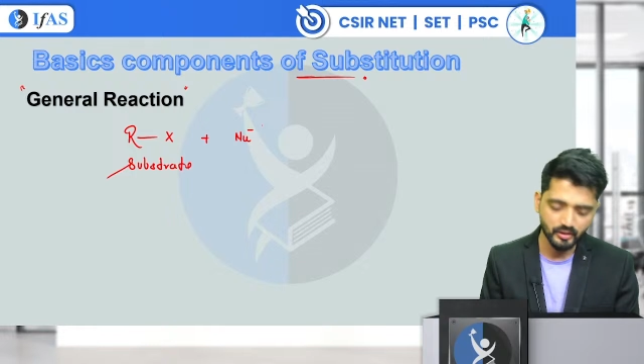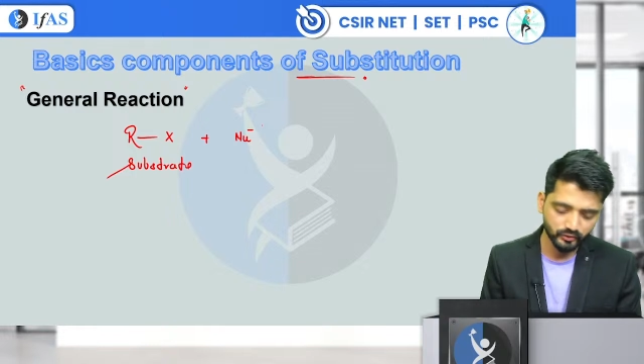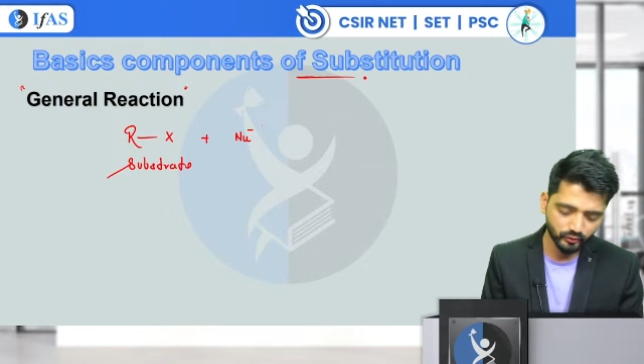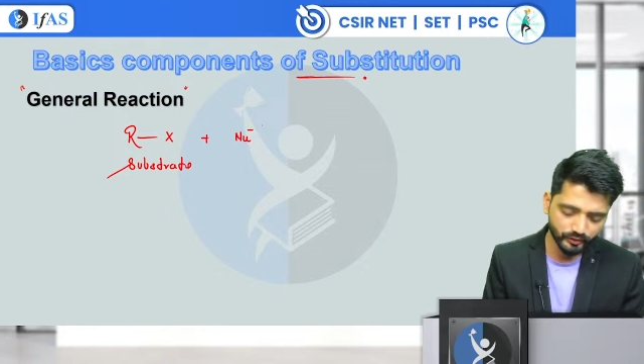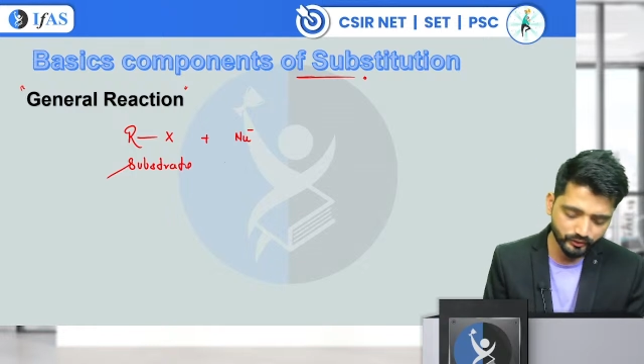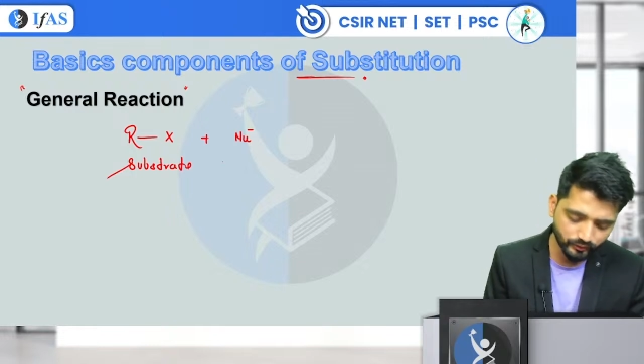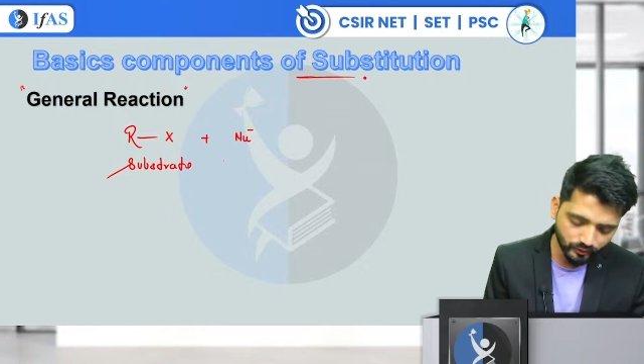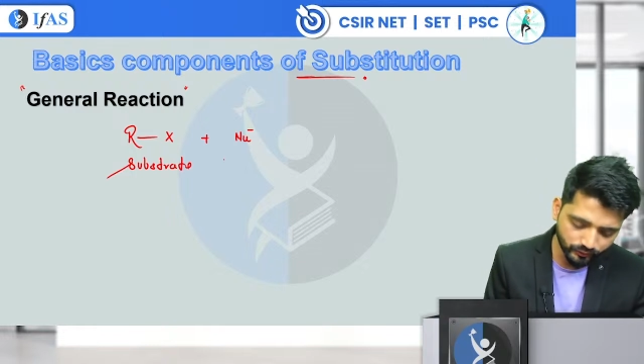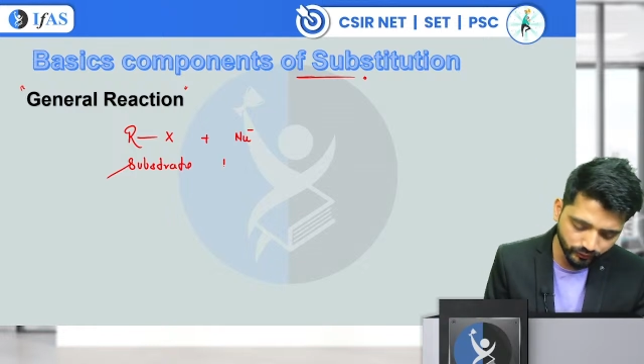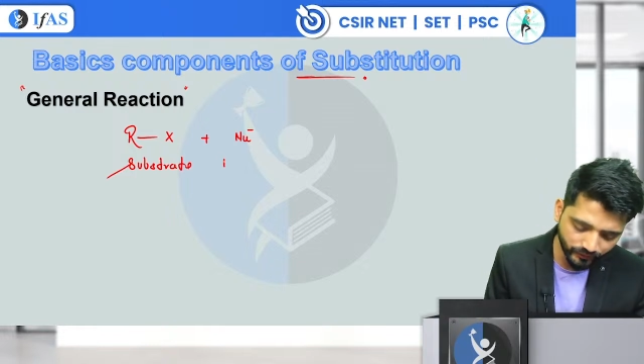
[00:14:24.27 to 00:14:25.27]
So it is
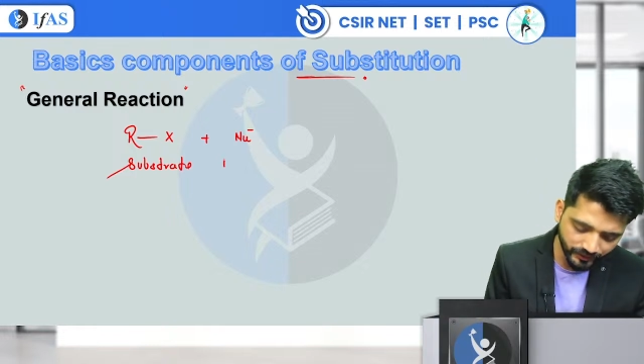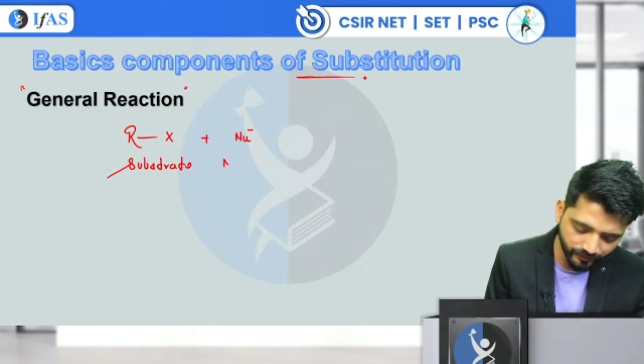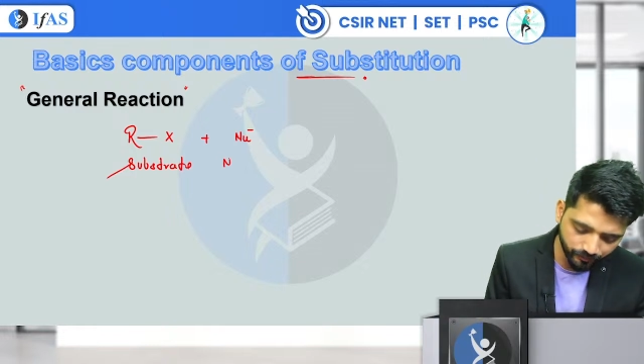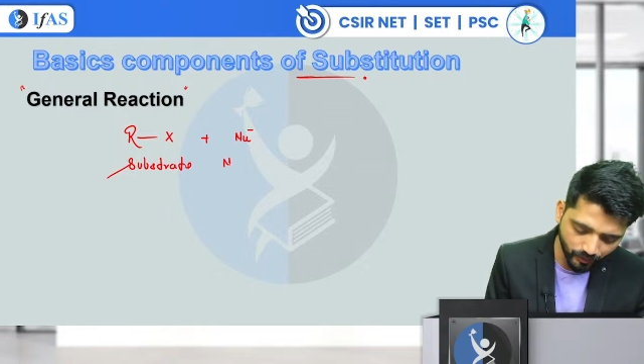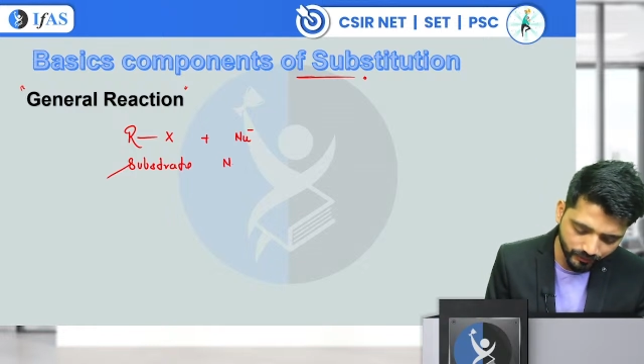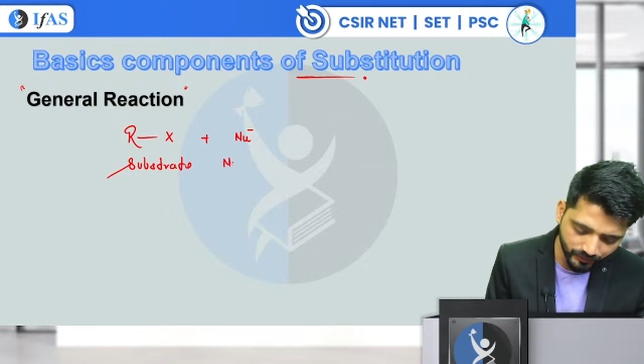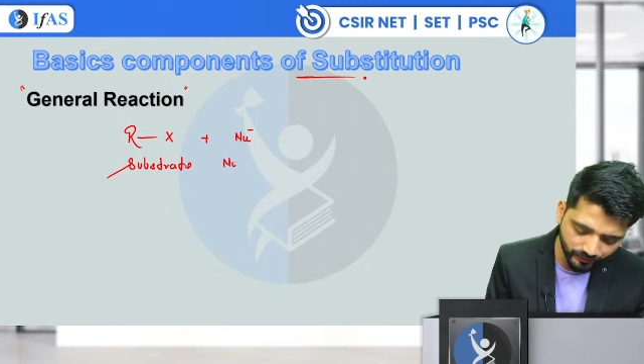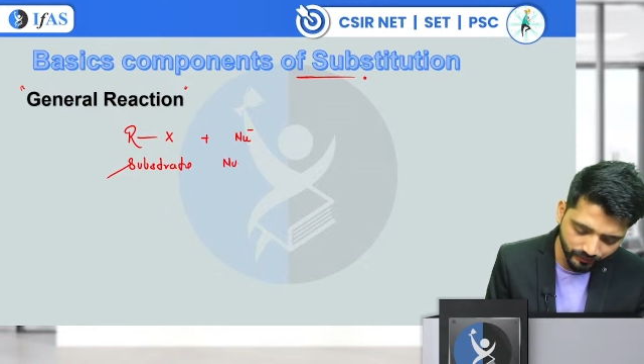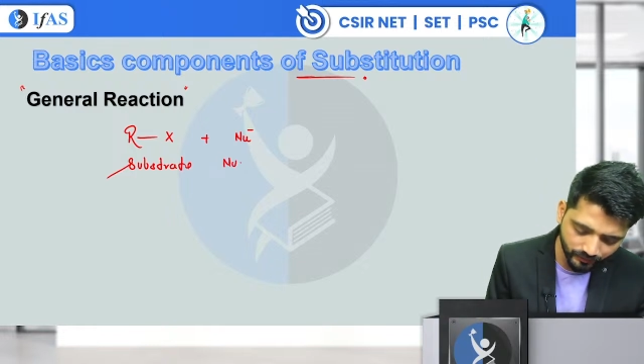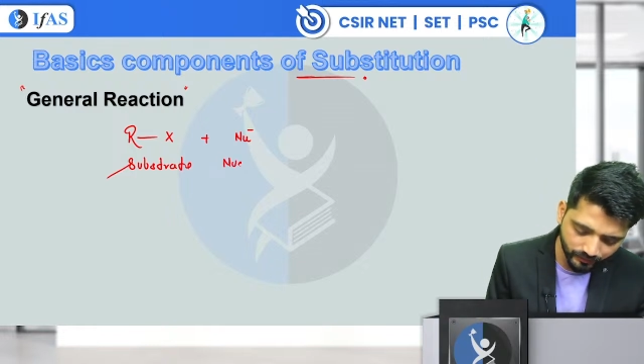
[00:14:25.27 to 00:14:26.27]
also very important.